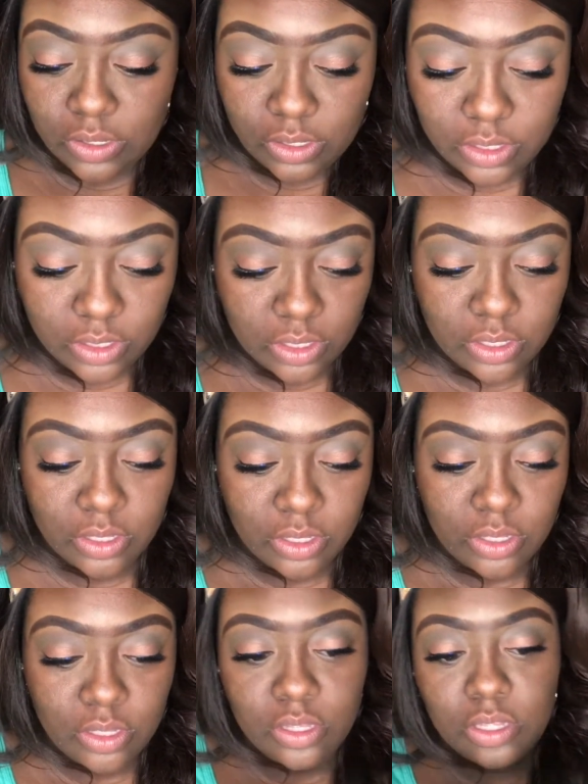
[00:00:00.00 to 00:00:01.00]
I'm using our
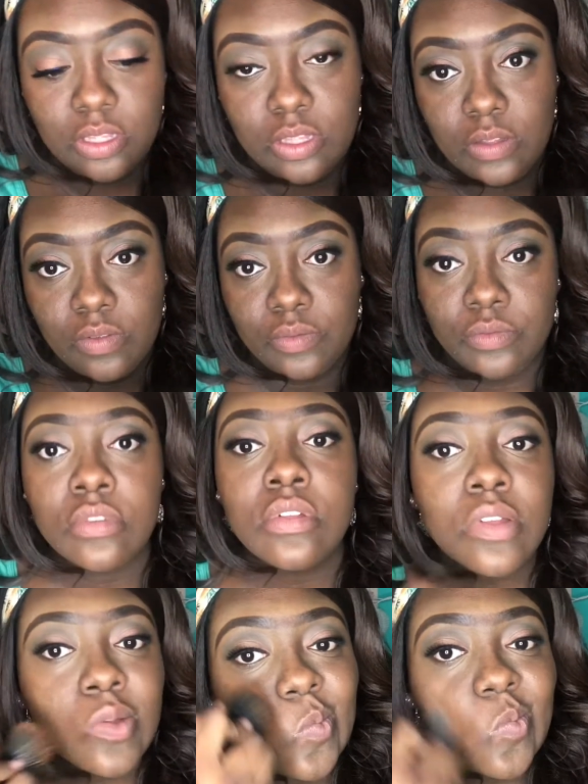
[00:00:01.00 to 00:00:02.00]
diffuser brush, which
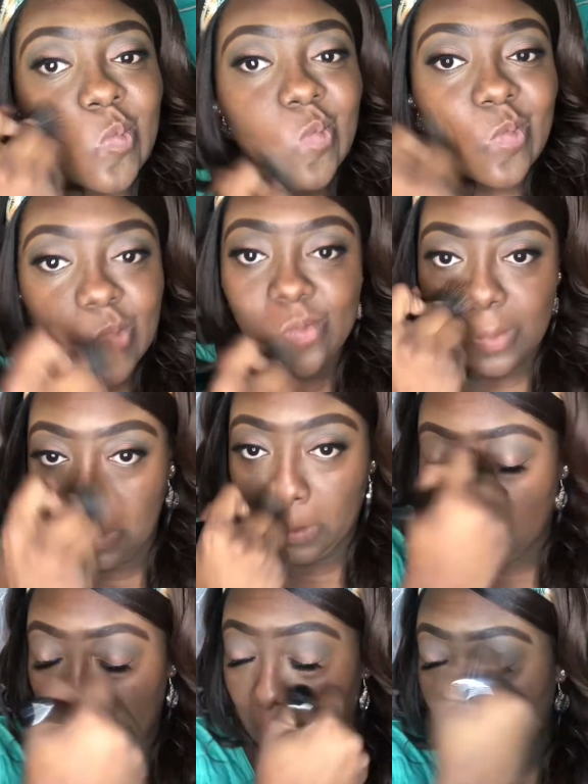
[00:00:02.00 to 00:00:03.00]
is also my favorite
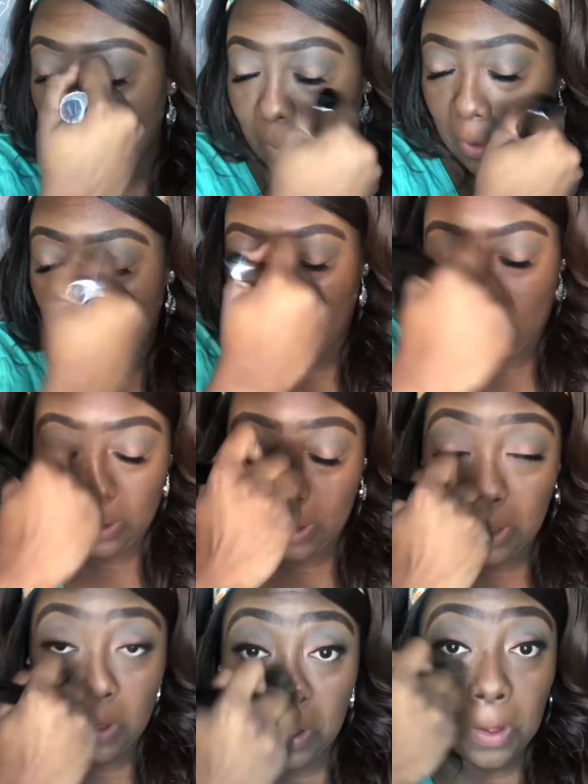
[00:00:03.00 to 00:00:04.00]
brush to use to
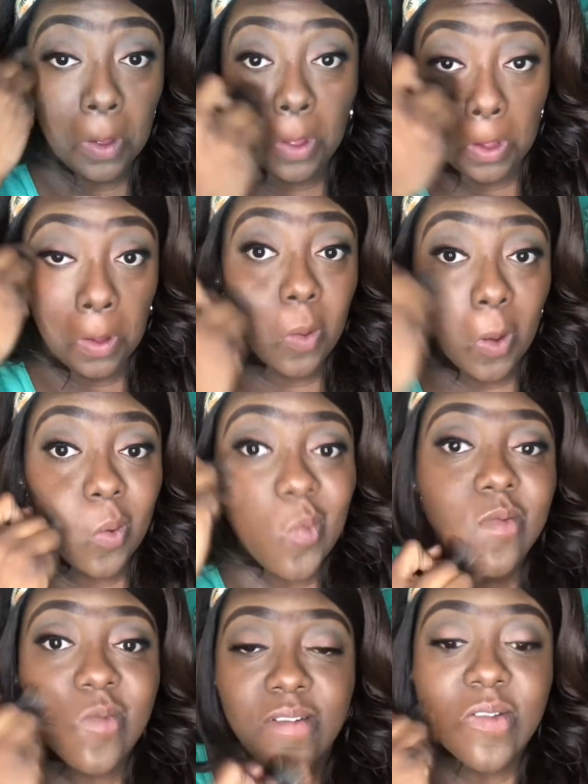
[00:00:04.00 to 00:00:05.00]
apply
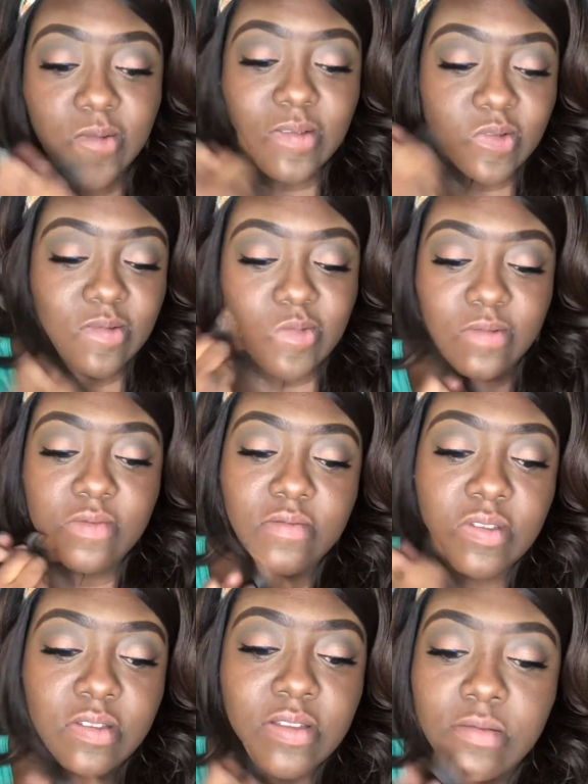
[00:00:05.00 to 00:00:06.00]
my
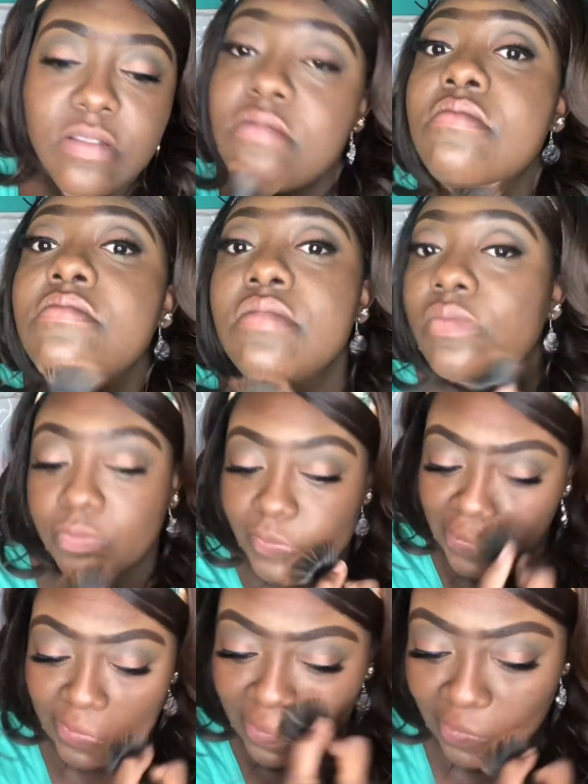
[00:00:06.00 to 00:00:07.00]
foundation. And I'm
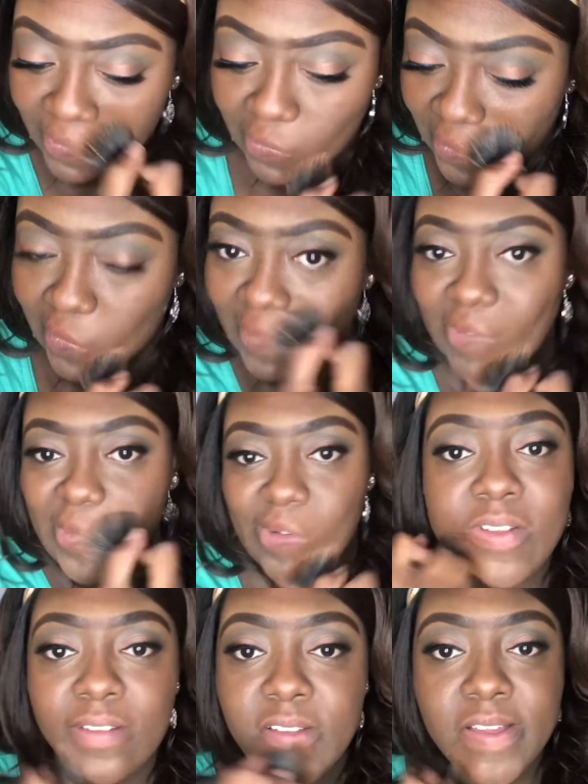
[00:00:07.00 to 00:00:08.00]
just working
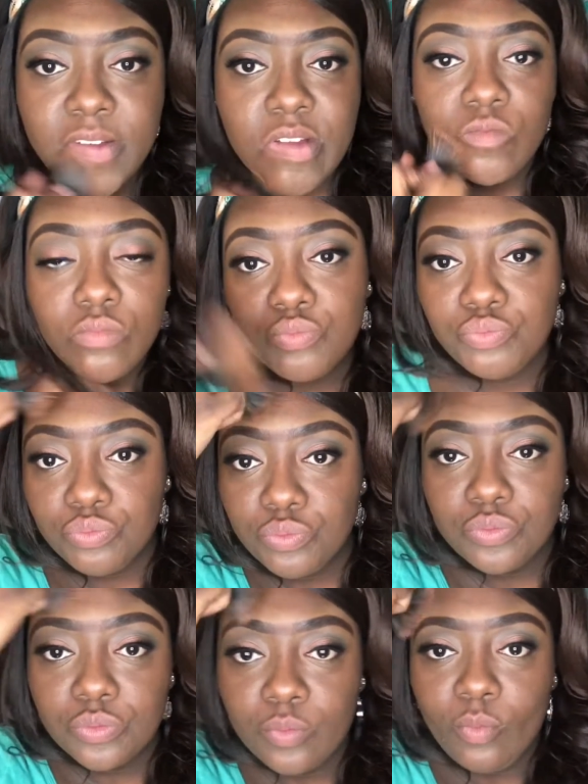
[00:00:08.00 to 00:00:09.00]
both MB5
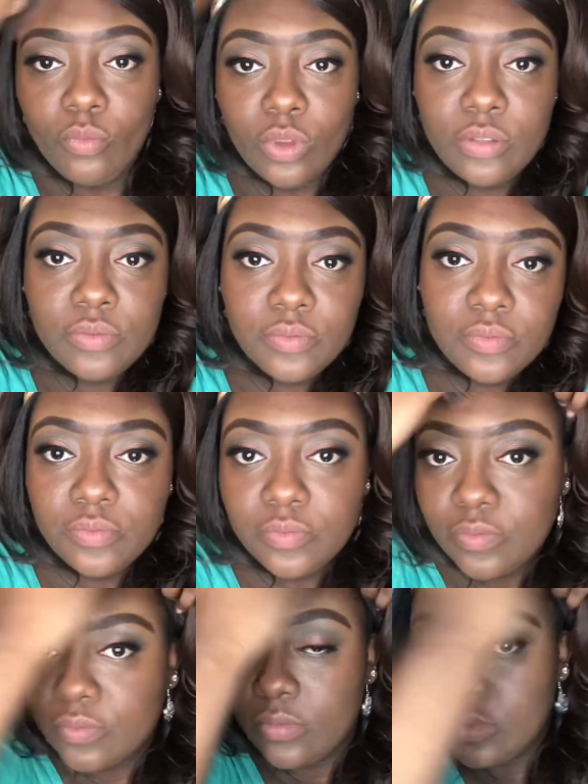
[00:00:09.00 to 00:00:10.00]
and MB6 into
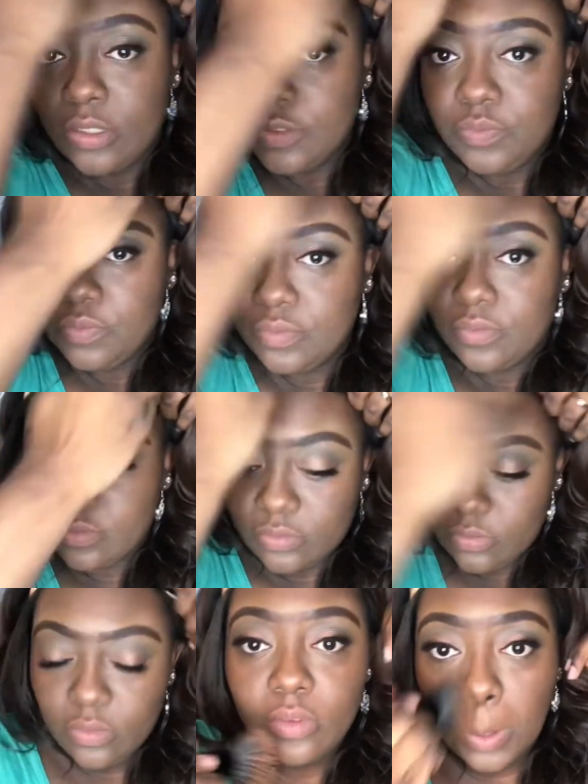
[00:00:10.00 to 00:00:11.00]
my skin,
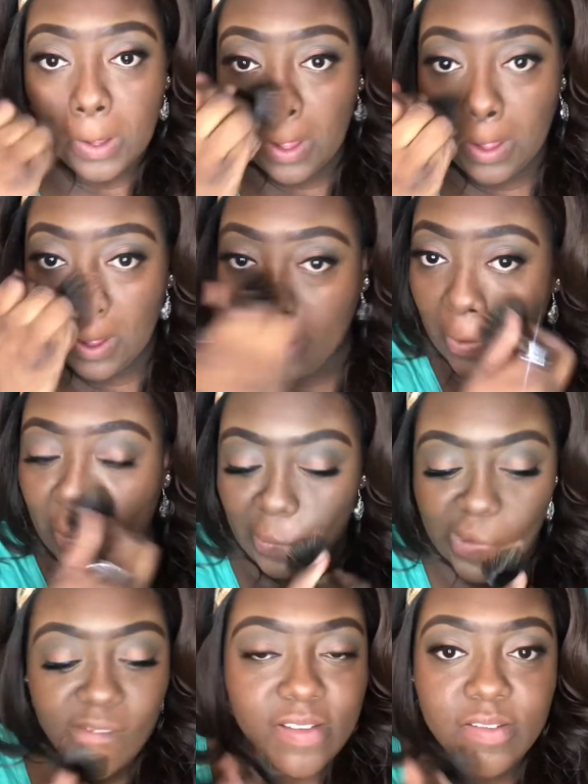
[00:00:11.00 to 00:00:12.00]
and I'm just
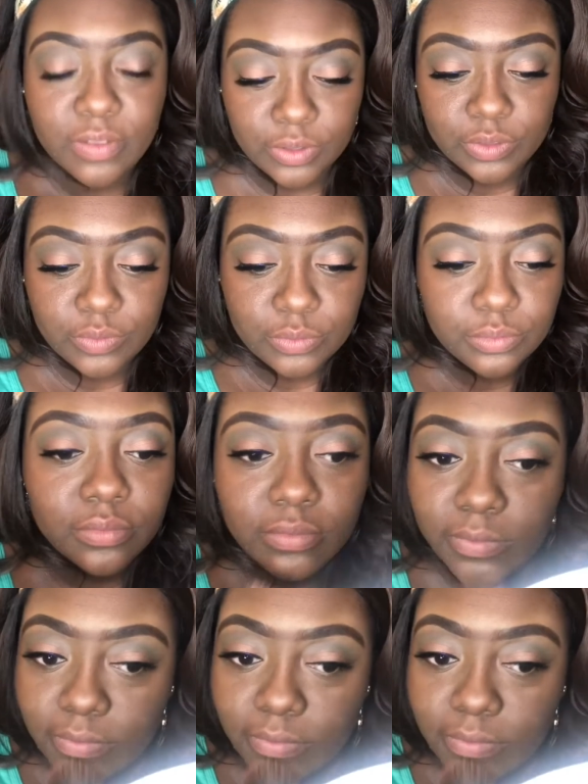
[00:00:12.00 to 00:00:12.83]
buffing it